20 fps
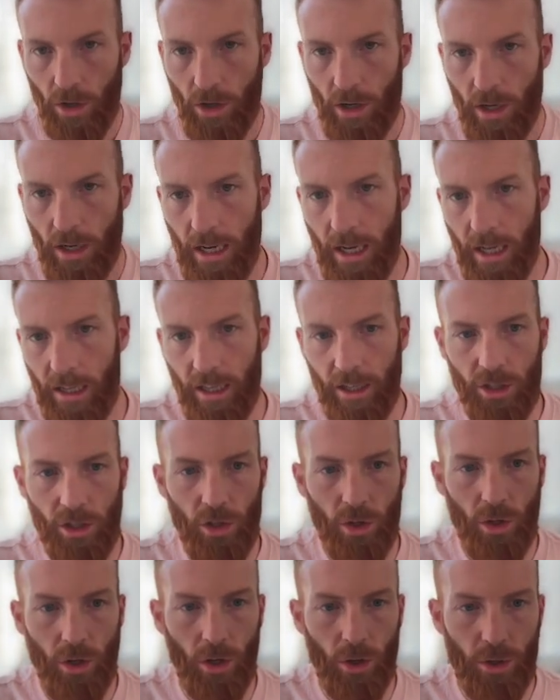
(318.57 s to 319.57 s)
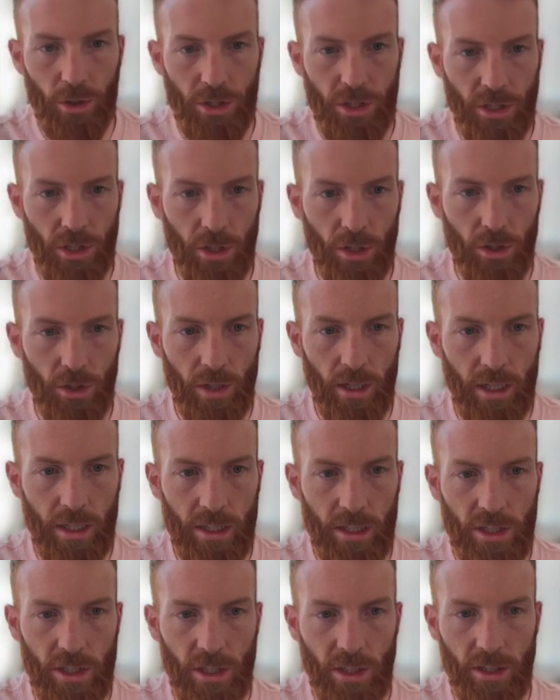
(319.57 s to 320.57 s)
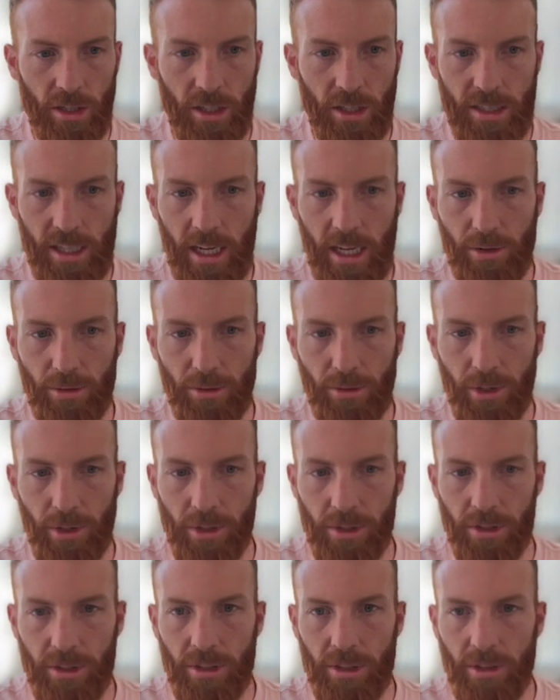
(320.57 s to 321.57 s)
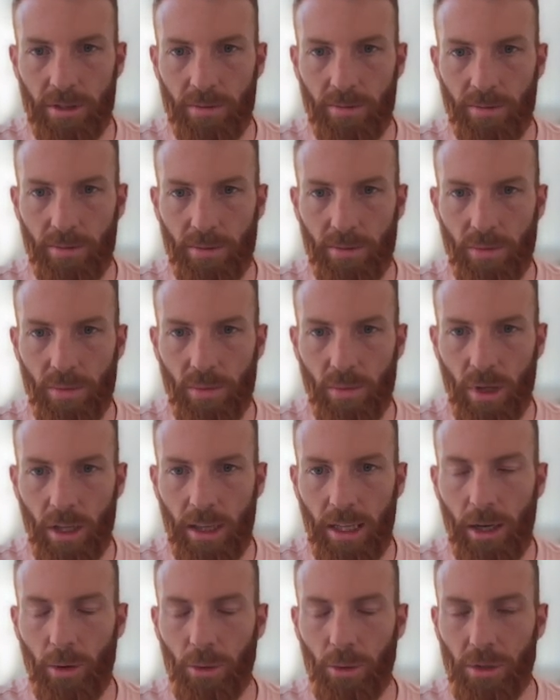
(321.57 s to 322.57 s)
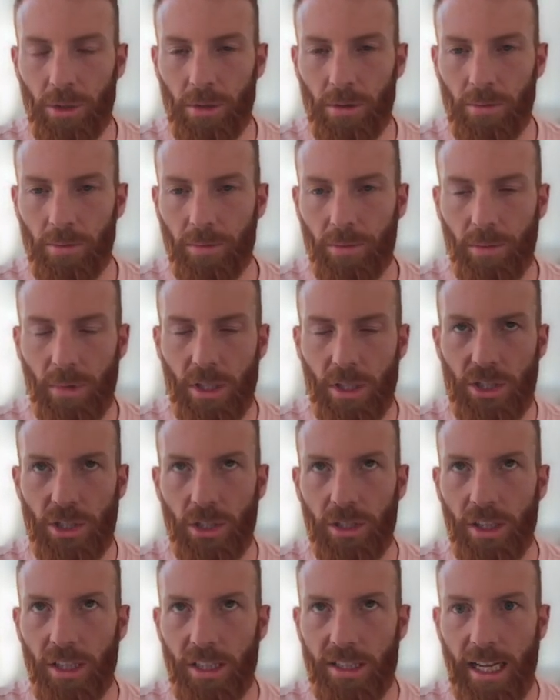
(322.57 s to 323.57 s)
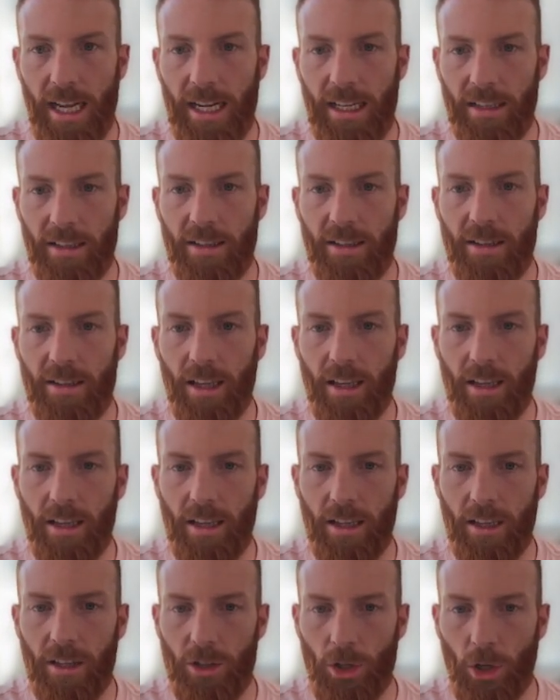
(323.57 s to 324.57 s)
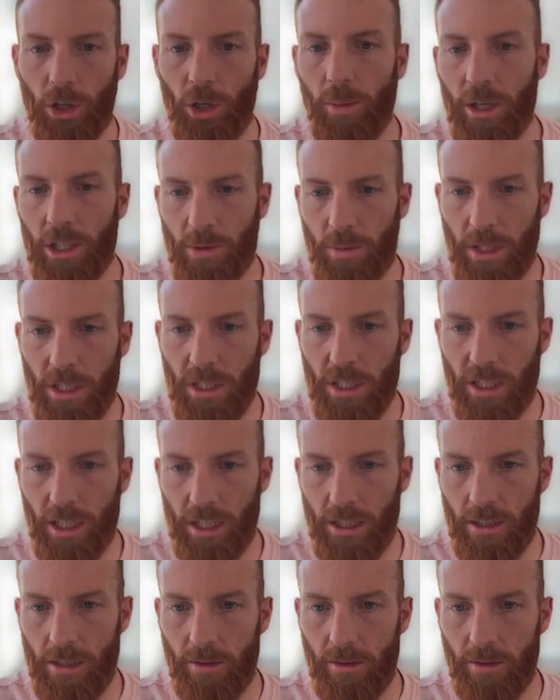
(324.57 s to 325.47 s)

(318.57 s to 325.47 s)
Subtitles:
and then you can also insert the date field, and that will insert the date that the document has been signed.